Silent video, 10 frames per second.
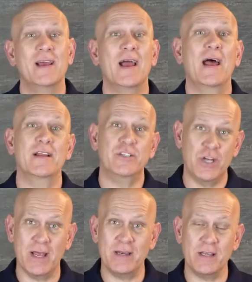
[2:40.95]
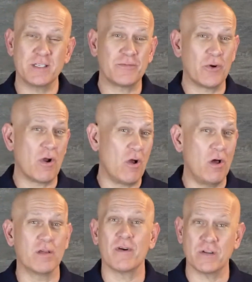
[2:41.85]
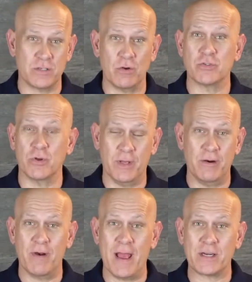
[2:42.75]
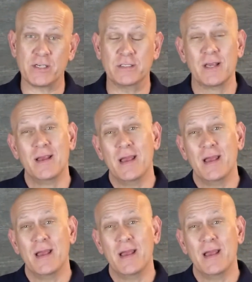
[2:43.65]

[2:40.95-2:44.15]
and agendas for all of our social interactions.